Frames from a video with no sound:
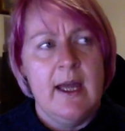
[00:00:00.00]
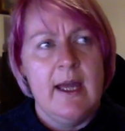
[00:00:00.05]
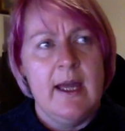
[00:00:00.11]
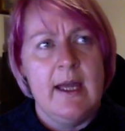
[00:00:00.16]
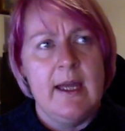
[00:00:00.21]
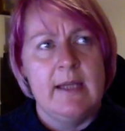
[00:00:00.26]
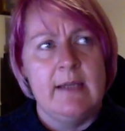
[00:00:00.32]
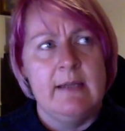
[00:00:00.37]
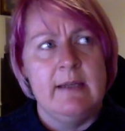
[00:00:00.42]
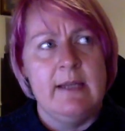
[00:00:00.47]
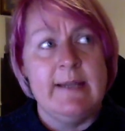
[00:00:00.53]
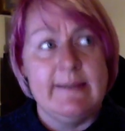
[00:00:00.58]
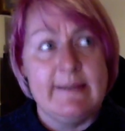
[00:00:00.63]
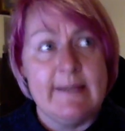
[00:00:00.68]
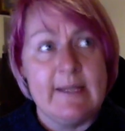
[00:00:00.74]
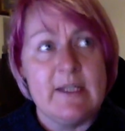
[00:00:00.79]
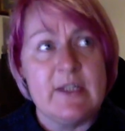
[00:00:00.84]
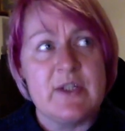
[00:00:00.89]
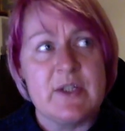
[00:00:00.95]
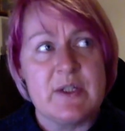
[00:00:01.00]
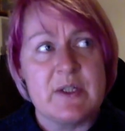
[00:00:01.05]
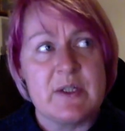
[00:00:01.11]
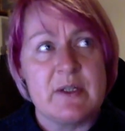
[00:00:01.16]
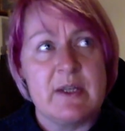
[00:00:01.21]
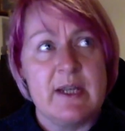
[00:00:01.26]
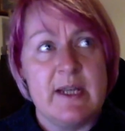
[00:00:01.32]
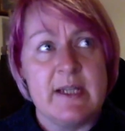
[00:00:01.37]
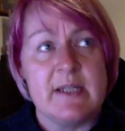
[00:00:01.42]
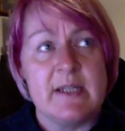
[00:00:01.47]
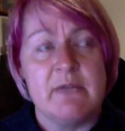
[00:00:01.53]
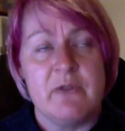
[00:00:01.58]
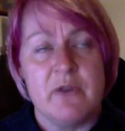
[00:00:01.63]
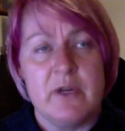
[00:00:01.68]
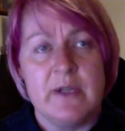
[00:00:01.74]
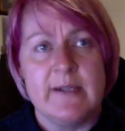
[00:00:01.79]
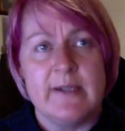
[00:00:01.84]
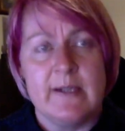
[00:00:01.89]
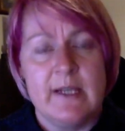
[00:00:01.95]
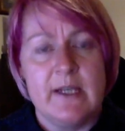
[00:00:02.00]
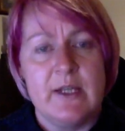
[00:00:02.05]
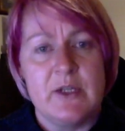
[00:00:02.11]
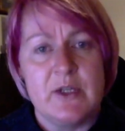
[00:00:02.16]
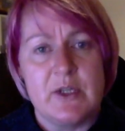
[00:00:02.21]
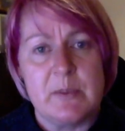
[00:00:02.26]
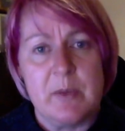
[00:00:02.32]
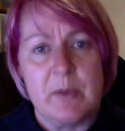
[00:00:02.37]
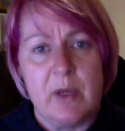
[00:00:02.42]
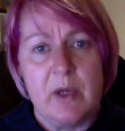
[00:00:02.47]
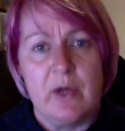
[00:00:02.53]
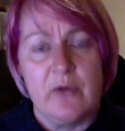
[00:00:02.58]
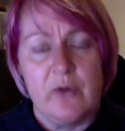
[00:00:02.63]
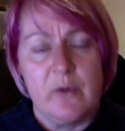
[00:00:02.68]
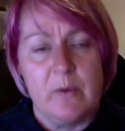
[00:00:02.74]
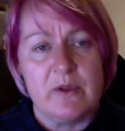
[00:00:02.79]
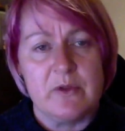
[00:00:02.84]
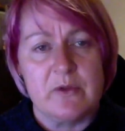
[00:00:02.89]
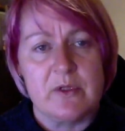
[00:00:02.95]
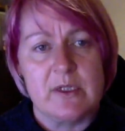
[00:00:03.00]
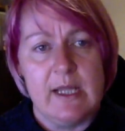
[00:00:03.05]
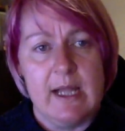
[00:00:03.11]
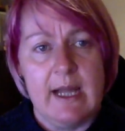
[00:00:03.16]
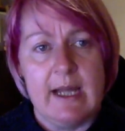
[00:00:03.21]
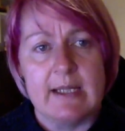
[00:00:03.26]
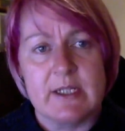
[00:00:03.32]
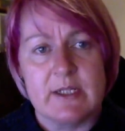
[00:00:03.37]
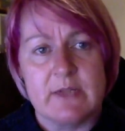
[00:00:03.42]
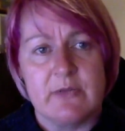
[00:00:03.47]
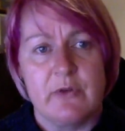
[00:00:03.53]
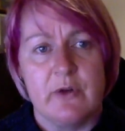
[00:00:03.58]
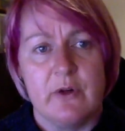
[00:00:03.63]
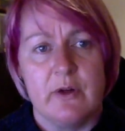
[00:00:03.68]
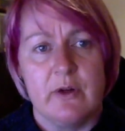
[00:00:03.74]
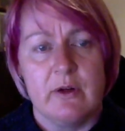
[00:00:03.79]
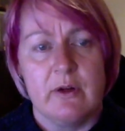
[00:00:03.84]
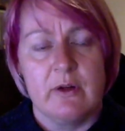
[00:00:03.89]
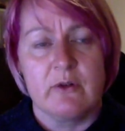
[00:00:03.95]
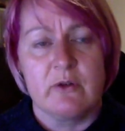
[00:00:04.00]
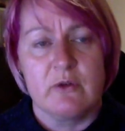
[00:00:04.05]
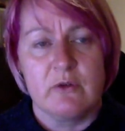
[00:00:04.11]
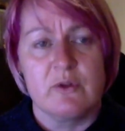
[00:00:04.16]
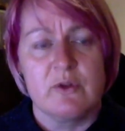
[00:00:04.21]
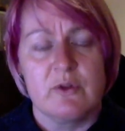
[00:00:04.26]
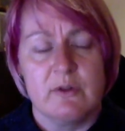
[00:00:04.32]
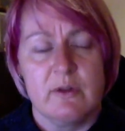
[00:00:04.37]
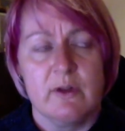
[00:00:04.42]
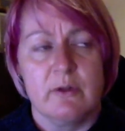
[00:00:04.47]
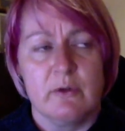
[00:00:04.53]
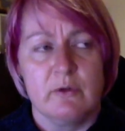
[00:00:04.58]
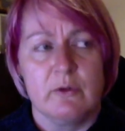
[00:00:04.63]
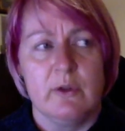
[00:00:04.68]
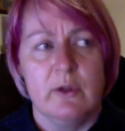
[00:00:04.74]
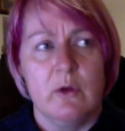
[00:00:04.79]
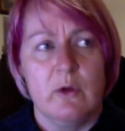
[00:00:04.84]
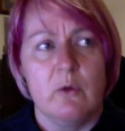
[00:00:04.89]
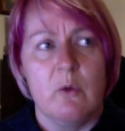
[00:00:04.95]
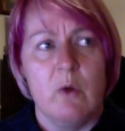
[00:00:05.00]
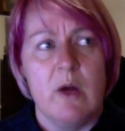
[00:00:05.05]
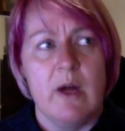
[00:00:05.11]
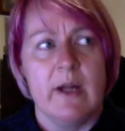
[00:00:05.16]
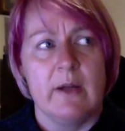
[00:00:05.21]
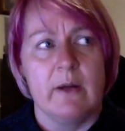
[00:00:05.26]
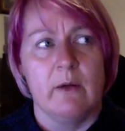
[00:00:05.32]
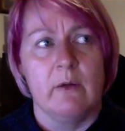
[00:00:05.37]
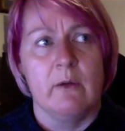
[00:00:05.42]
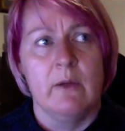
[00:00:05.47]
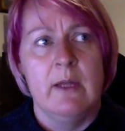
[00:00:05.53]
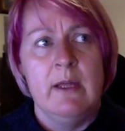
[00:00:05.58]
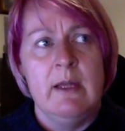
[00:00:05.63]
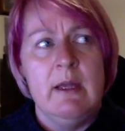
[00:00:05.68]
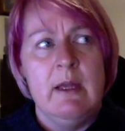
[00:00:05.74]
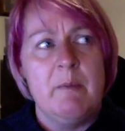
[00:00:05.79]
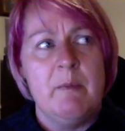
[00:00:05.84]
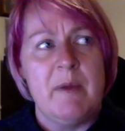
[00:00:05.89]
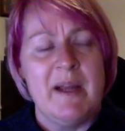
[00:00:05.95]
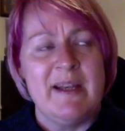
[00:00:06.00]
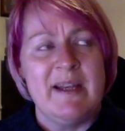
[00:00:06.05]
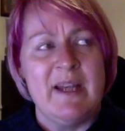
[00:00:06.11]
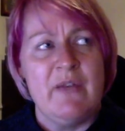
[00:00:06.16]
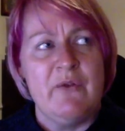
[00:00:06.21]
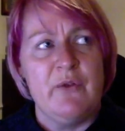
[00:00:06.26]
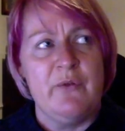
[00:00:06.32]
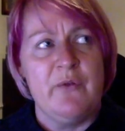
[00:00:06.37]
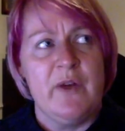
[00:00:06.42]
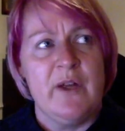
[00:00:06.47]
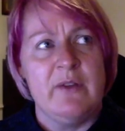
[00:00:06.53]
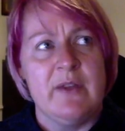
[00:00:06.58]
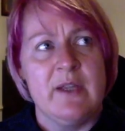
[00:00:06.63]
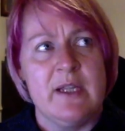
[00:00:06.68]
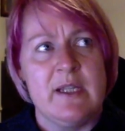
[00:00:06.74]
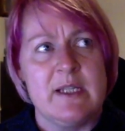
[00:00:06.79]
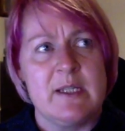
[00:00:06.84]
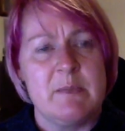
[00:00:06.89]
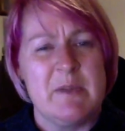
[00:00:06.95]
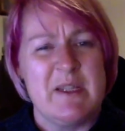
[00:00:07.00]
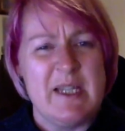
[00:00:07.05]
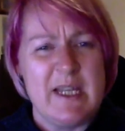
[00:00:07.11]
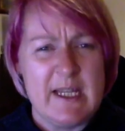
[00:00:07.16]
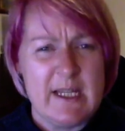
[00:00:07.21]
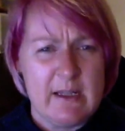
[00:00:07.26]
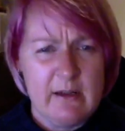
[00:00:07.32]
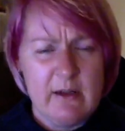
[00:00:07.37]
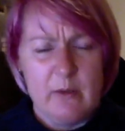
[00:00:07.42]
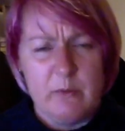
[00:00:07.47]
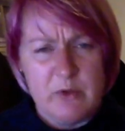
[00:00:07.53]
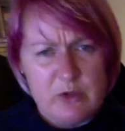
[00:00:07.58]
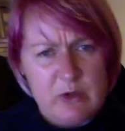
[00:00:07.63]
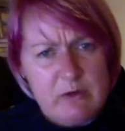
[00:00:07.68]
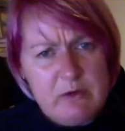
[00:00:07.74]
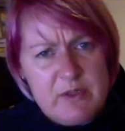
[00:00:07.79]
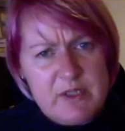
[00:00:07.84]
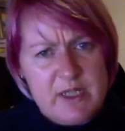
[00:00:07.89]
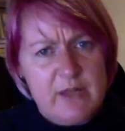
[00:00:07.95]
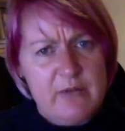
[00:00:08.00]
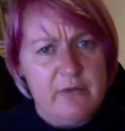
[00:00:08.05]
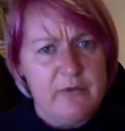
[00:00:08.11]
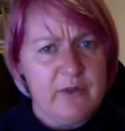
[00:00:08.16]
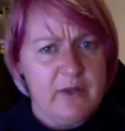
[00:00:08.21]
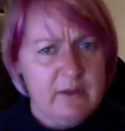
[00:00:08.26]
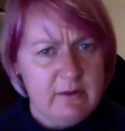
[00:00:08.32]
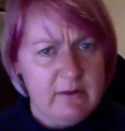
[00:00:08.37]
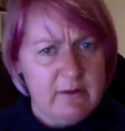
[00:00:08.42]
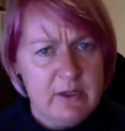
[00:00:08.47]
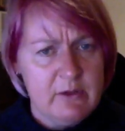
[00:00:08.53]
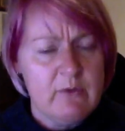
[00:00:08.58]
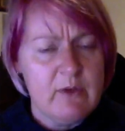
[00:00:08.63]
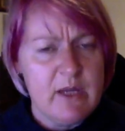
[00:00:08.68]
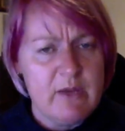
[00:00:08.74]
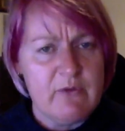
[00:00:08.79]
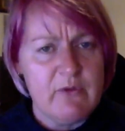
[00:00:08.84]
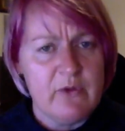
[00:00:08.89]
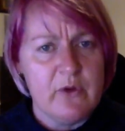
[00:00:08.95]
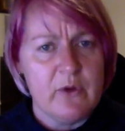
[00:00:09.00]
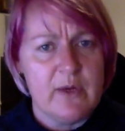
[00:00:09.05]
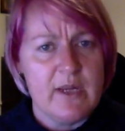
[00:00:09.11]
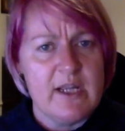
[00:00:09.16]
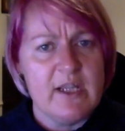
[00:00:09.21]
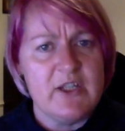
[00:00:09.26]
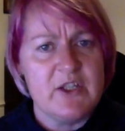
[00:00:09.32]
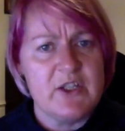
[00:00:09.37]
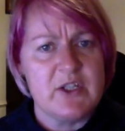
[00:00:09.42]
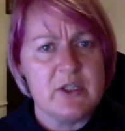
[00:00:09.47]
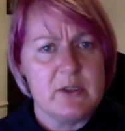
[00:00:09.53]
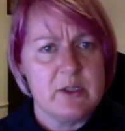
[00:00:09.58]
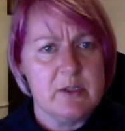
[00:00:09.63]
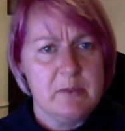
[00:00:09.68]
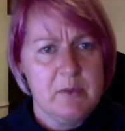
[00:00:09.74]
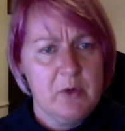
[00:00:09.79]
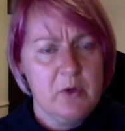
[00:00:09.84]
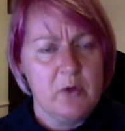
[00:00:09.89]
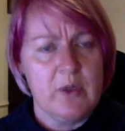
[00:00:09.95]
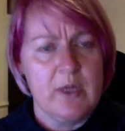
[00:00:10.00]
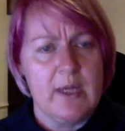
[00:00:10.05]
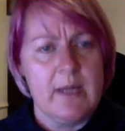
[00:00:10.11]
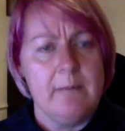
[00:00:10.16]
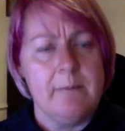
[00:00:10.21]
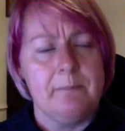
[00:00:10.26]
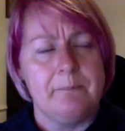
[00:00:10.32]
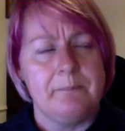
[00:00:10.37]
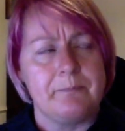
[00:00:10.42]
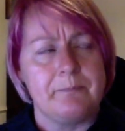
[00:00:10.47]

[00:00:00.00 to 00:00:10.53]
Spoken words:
And it is a very tenacious perfume. It does last for a good long while, but I never find that it's particularly obtrusive, even though it is smoky.